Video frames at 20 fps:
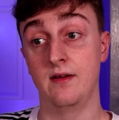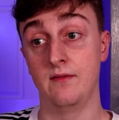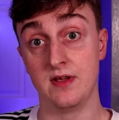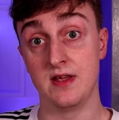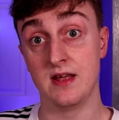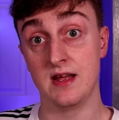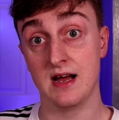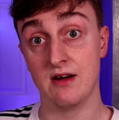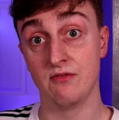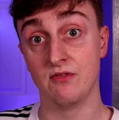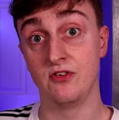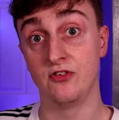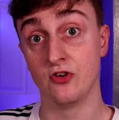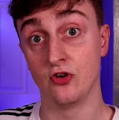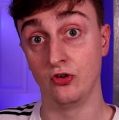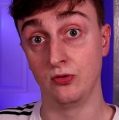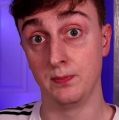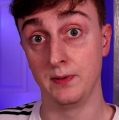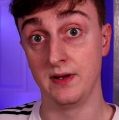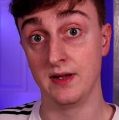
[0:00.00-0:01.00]
the average
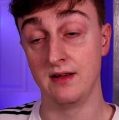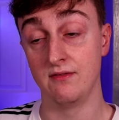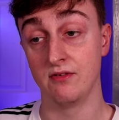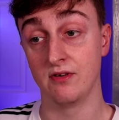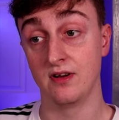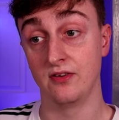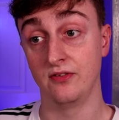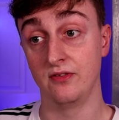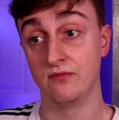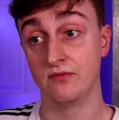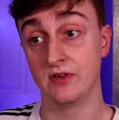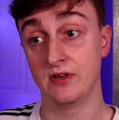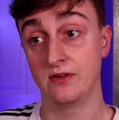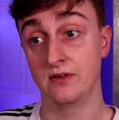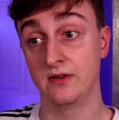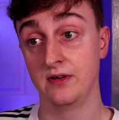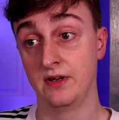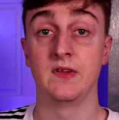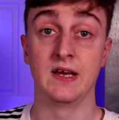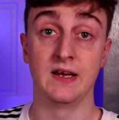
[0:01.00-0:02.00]
goals per game for Aston
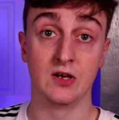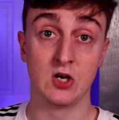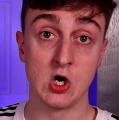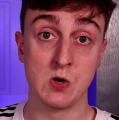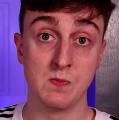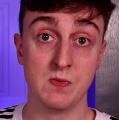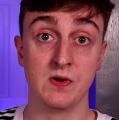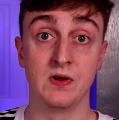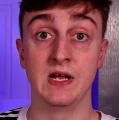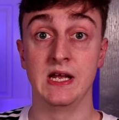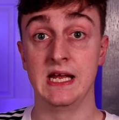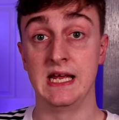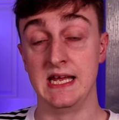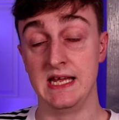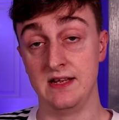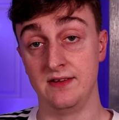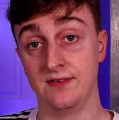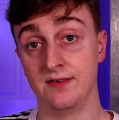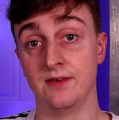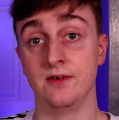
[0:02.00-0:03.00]
Villa, then comma,
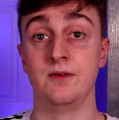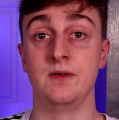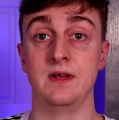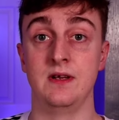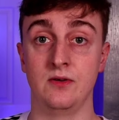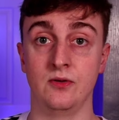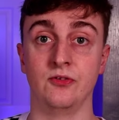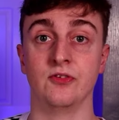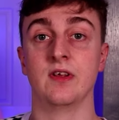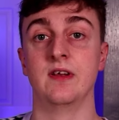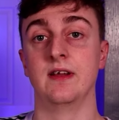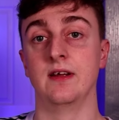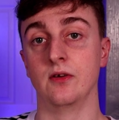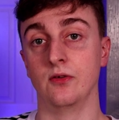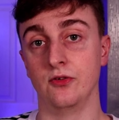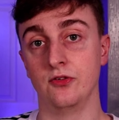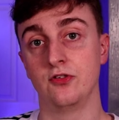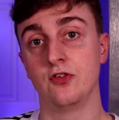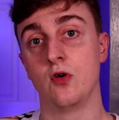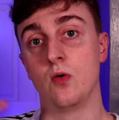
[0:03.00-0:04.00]
A2 equals, and it
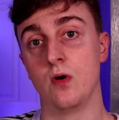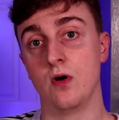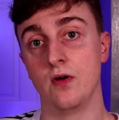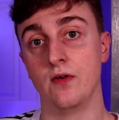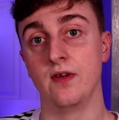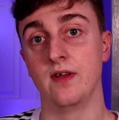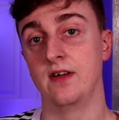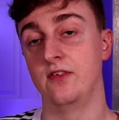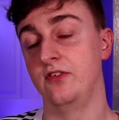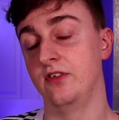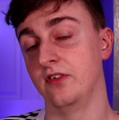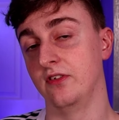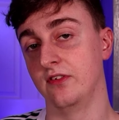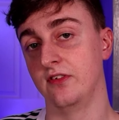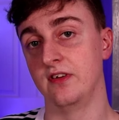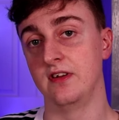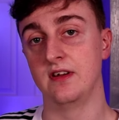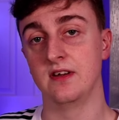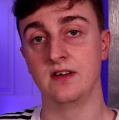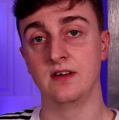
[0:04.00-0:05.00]
goes so on, as you can
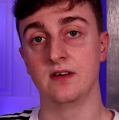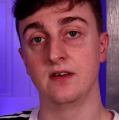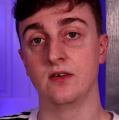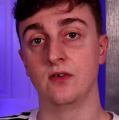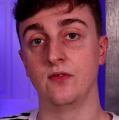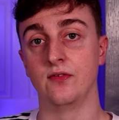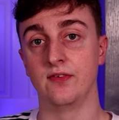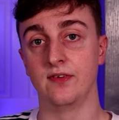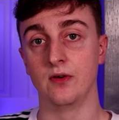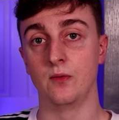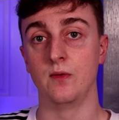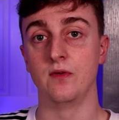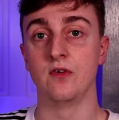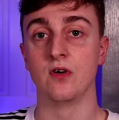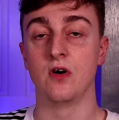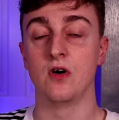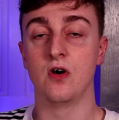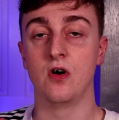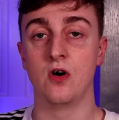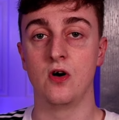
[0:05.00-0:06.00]
see here, until we've
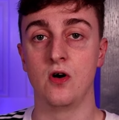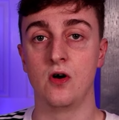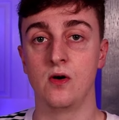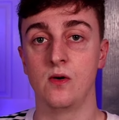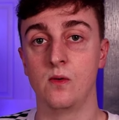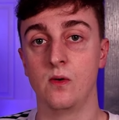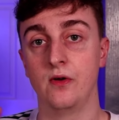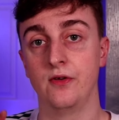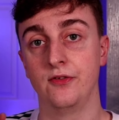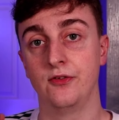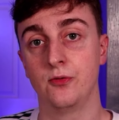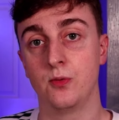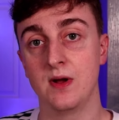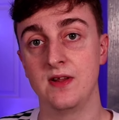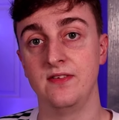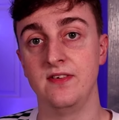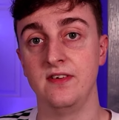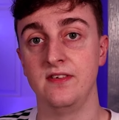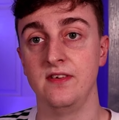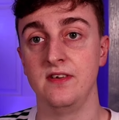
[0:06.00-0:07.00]
got all
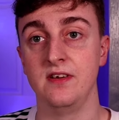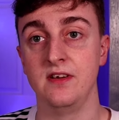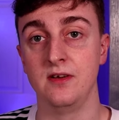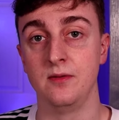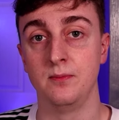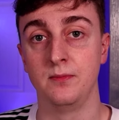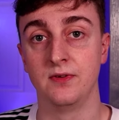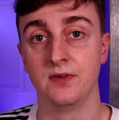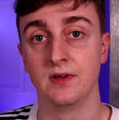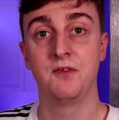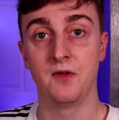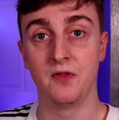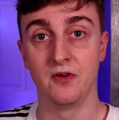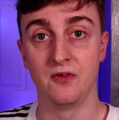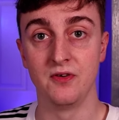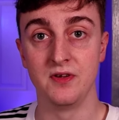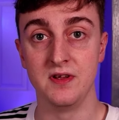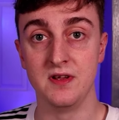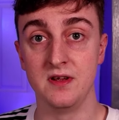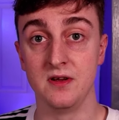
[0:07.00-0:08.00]
20 teams for the
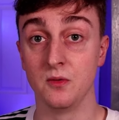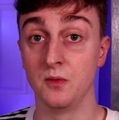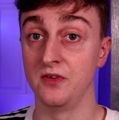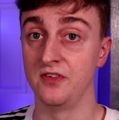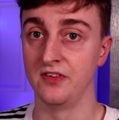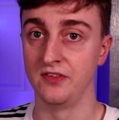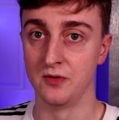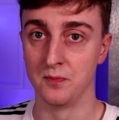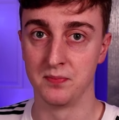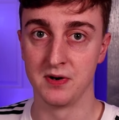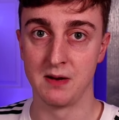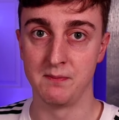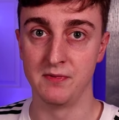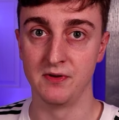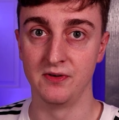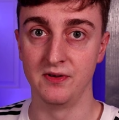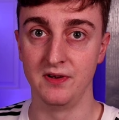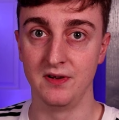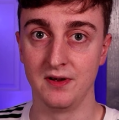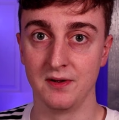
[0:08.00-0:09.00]
league, which is the
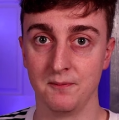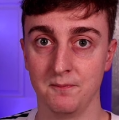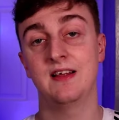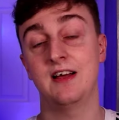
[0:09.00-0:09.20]
Premier League.